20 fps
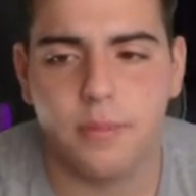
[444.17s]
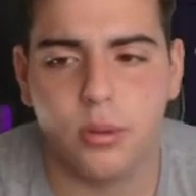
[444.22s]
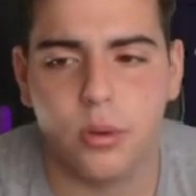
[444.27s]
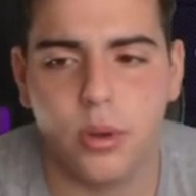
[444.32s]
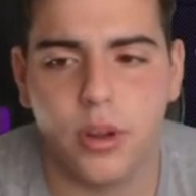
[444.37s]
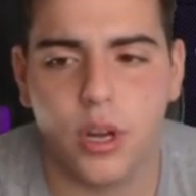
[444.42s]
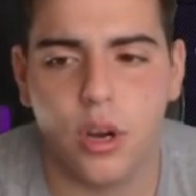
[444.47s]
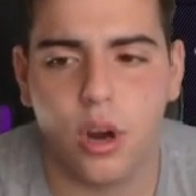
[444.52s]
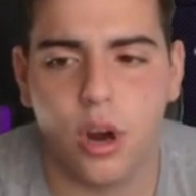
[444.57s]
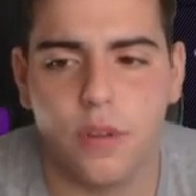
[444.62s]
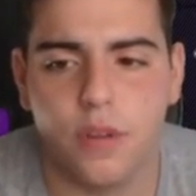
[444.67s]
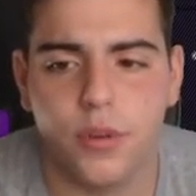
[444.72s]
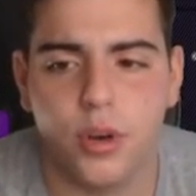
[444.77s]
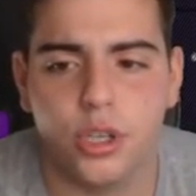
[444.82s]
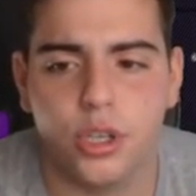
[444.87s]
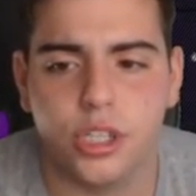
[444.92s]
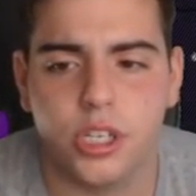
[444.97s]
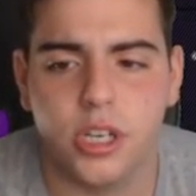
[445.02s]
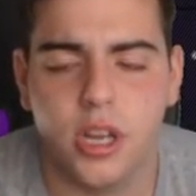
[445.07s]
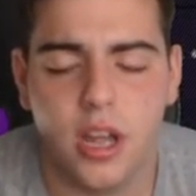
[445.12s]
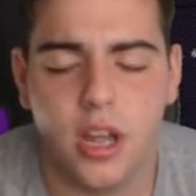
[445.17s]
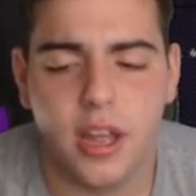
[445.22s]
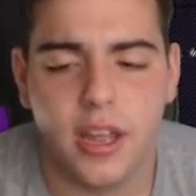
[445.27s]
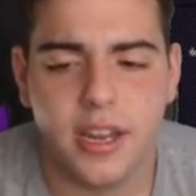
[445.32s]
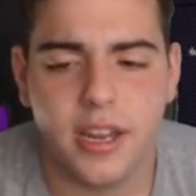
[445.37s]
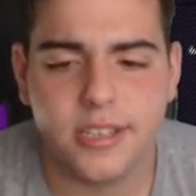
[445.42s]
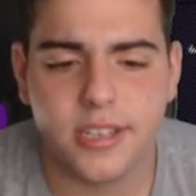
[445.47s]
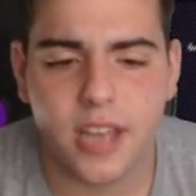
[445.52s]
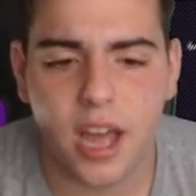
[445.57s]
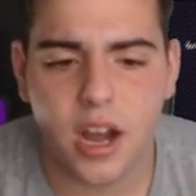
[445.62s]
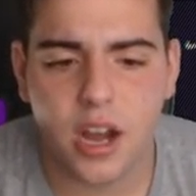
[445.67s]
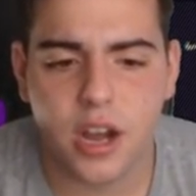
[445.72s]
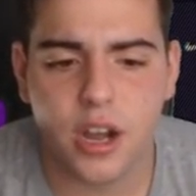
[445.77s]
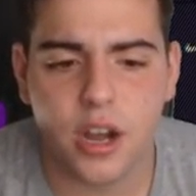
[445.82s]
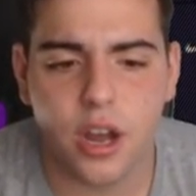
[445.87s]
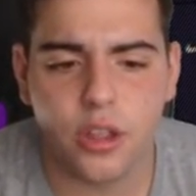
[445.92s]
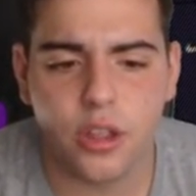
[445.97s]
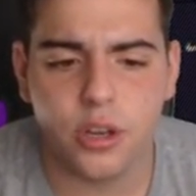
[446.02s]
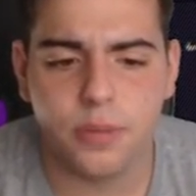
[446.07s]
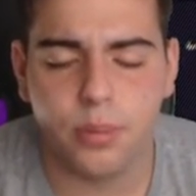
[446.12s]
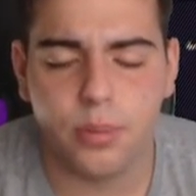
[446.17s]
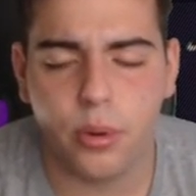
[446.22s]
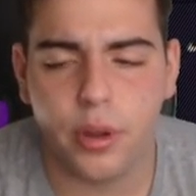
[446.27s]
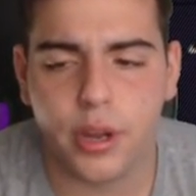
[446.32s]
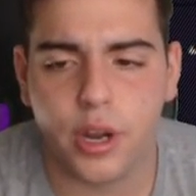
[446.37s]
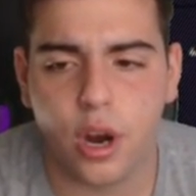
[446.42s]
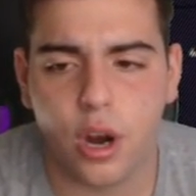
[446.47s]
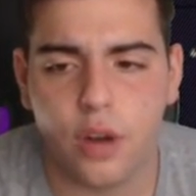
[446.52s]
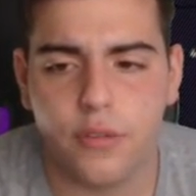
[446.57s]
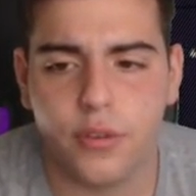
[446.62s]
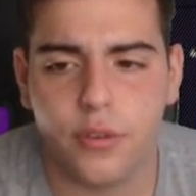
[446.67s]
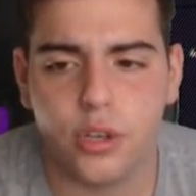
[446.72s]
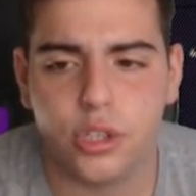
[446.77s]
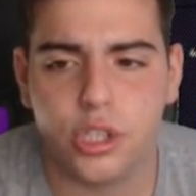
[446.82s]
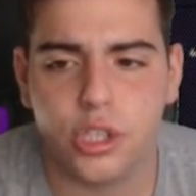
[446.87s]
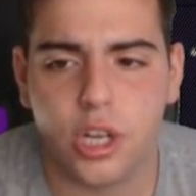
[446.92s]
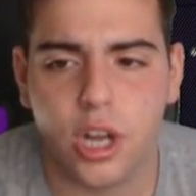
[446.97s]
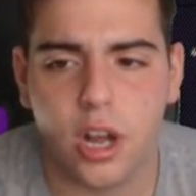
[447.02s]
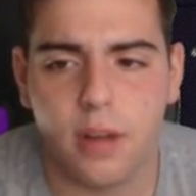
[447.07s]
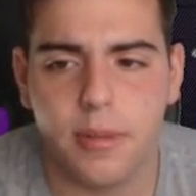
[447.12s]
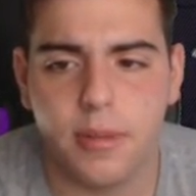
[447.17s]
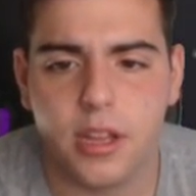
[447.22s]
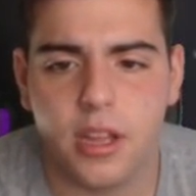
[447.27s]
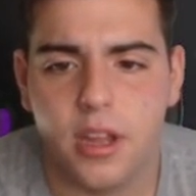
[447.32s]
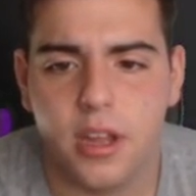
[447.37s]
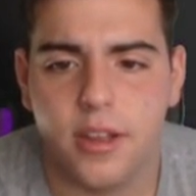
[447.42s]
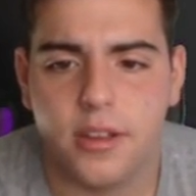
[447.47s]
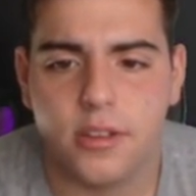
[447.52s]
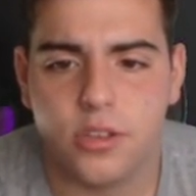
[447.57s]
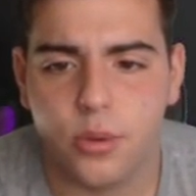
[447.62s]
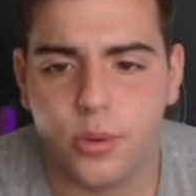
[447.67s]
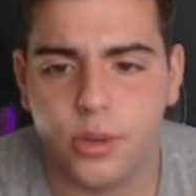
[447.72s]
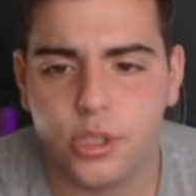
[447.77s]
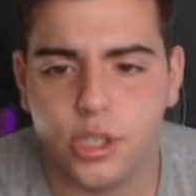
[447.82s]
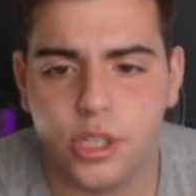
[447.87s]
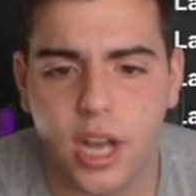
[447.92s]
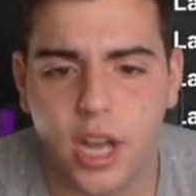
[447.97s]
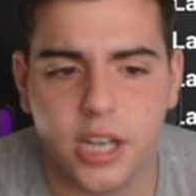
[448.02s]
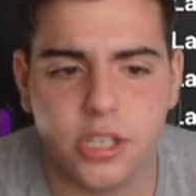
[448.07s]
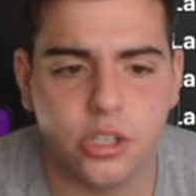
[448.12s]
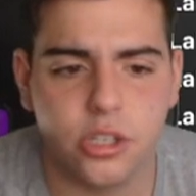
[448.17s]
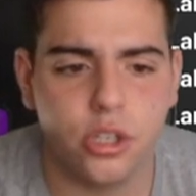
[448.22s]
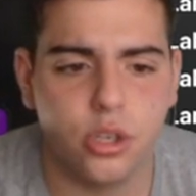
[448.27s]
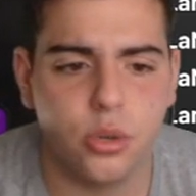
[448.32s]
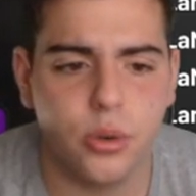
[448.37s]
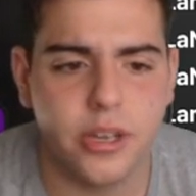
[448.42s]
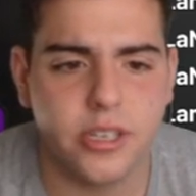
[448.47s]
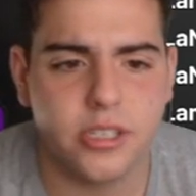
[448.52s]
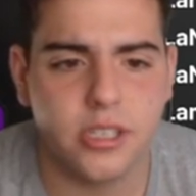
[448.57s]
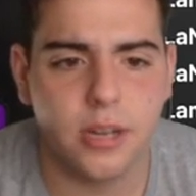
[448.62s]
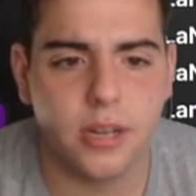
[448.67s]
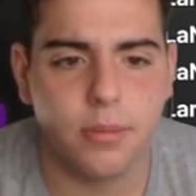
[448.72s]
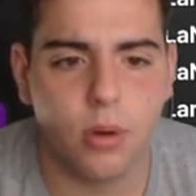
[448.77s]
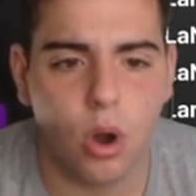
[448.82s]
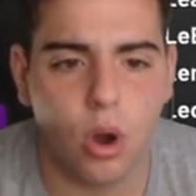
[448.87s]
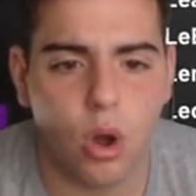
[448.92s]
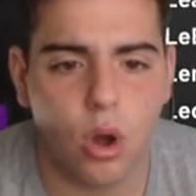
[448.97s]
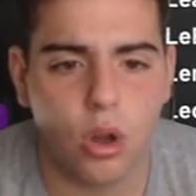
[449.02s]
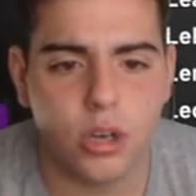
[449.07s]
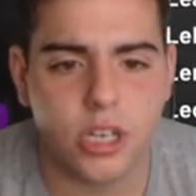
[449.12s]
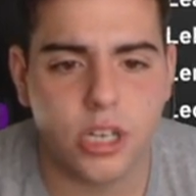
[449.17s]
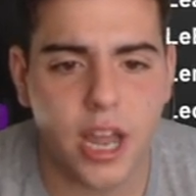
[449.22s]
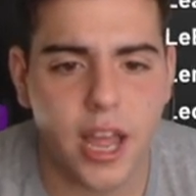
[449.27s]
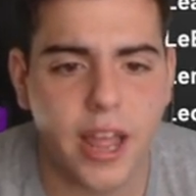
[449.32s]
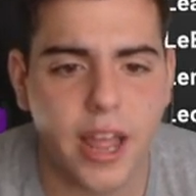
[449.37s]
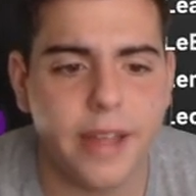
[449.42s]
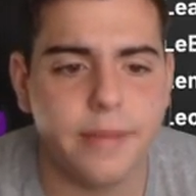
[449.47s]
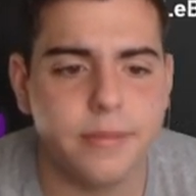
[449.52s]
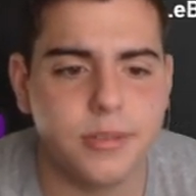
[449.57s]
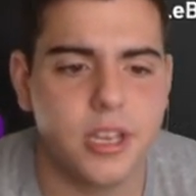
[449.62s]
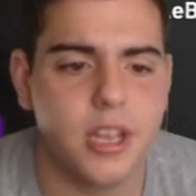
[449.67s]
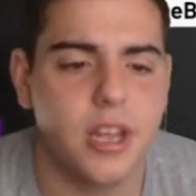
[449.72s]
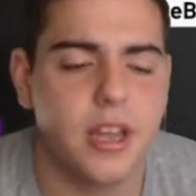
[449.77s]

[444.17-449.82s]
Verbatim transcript: point guard version. He's got another point guard version coming. So what you guys should do is LeBron James,